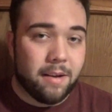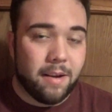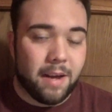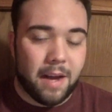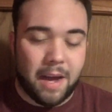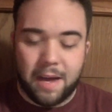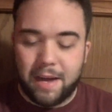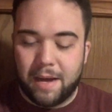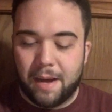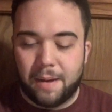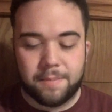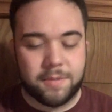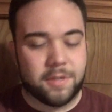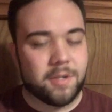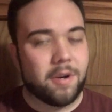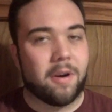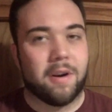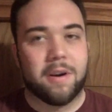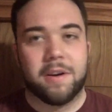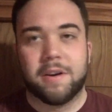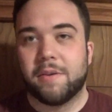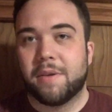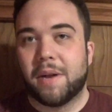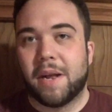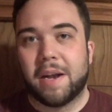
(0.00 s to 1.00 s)
I'm
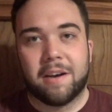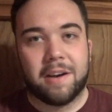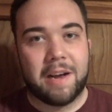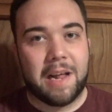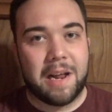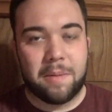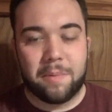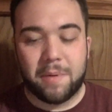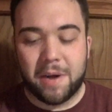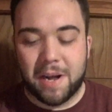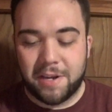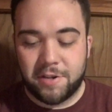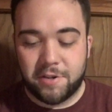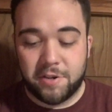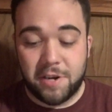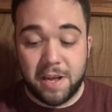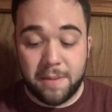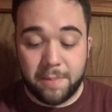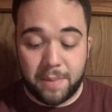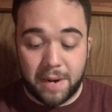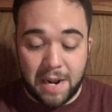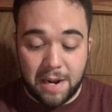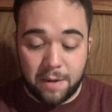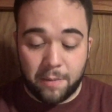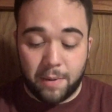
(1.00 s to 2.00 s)
sorry, dude. I don't know how to pronounce your name.
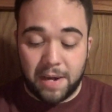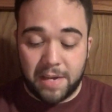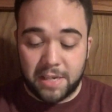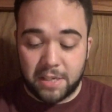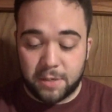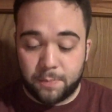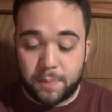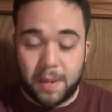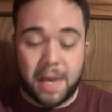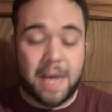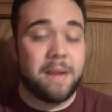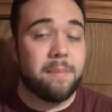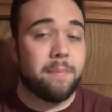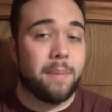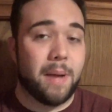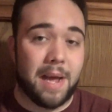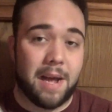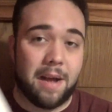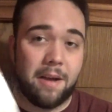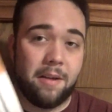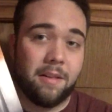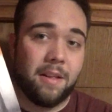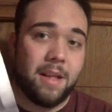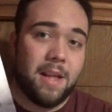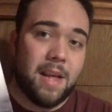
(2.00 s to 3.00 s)
But anyway, it's Pen
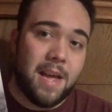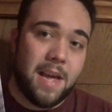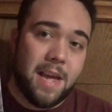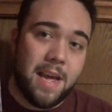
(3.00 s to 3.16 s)
Pal.